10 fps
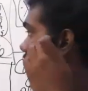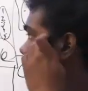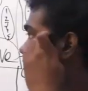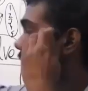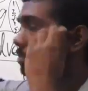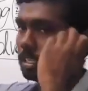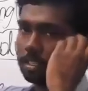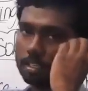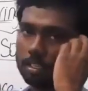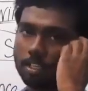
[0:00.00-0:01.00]
subject.
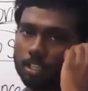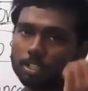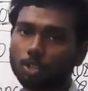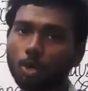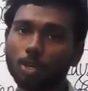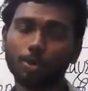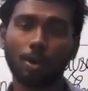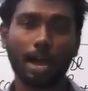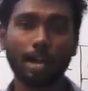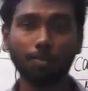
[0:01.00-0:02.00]
So you
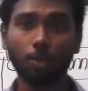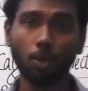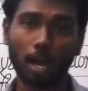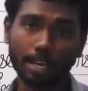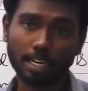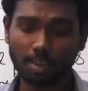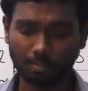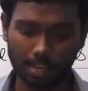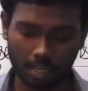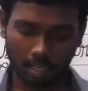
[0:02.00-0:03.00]
have to
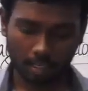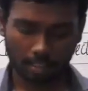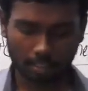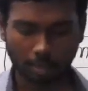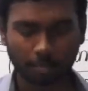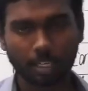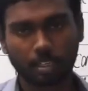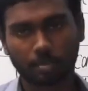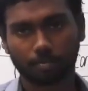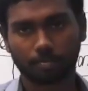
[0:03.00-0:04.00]
identify the subject.
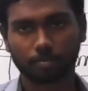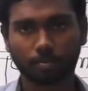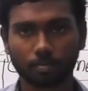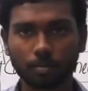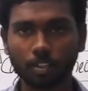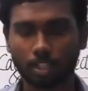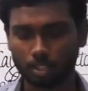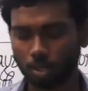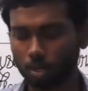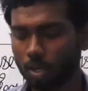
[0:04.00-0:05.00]

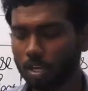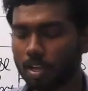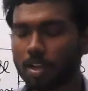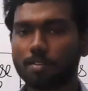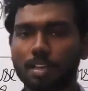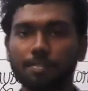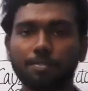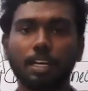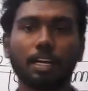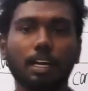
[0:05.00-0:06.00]
So if
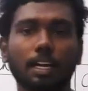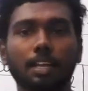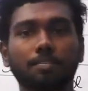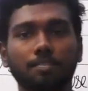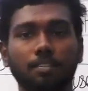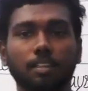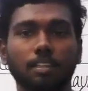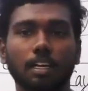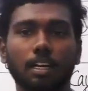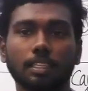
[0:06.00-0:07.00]

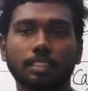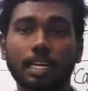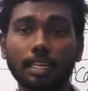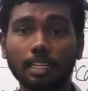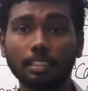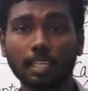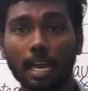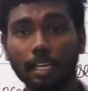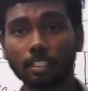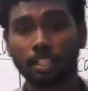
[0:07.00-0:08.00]
the sentence
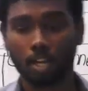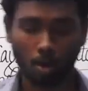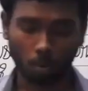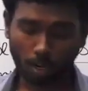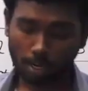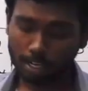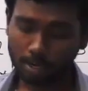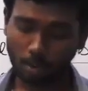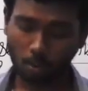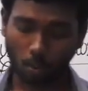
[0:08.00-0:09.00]
has only
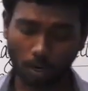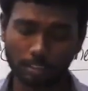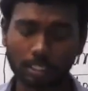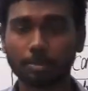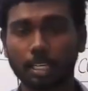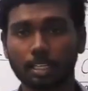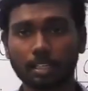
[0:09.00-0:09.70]
one subject,